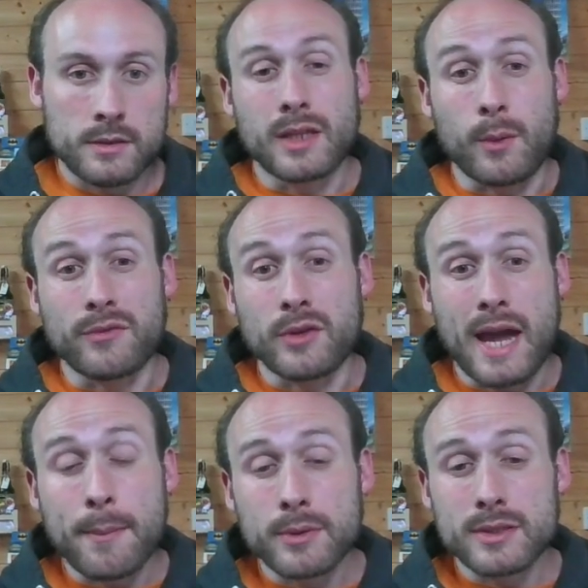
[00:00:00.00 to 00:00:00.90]
Now, if you
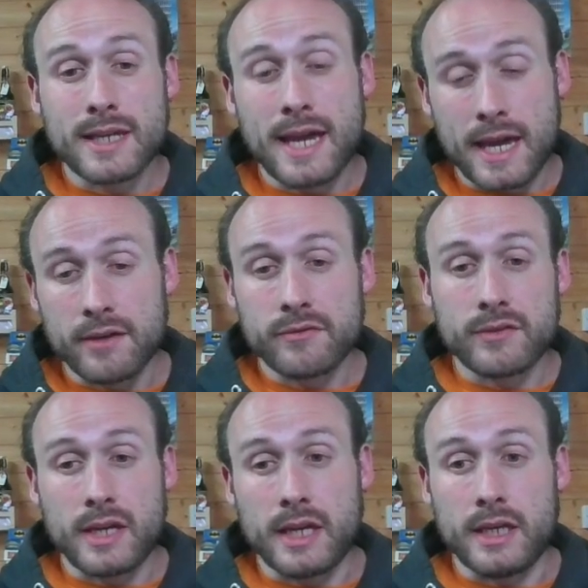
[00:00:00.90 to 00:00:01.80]
happen to have
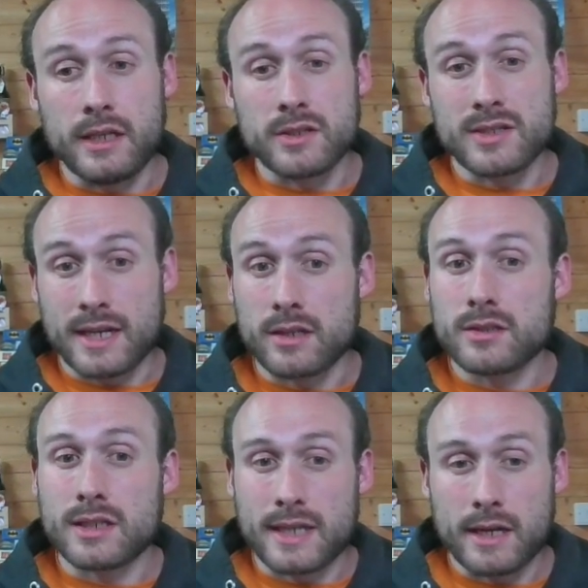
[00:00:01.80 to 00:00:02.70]
a
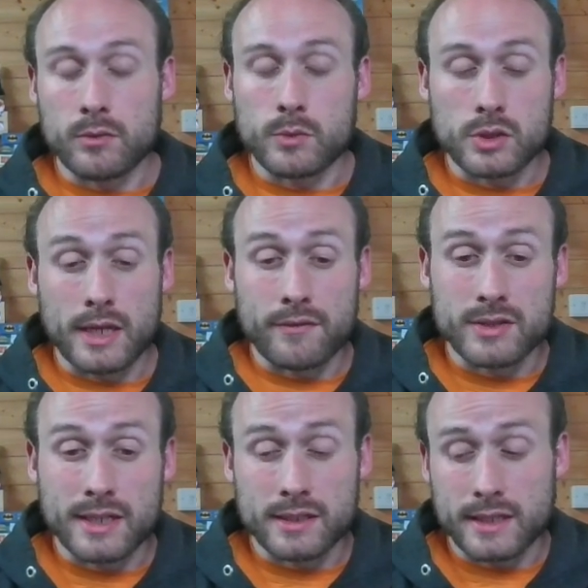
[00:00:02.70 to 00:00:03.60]
second account, which I have a
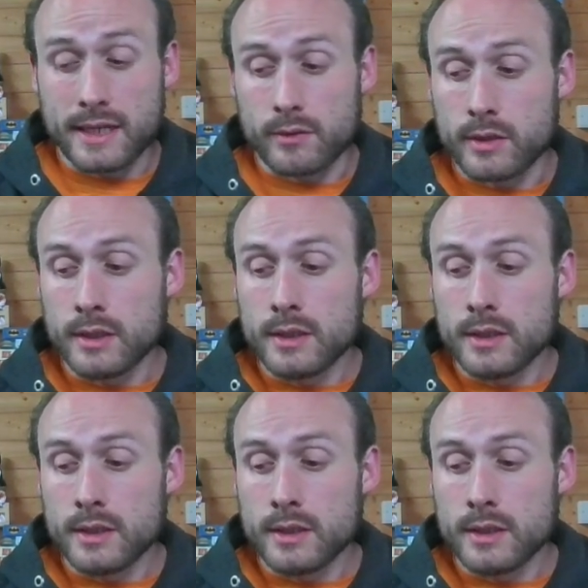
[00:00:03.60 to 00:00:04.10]
second account,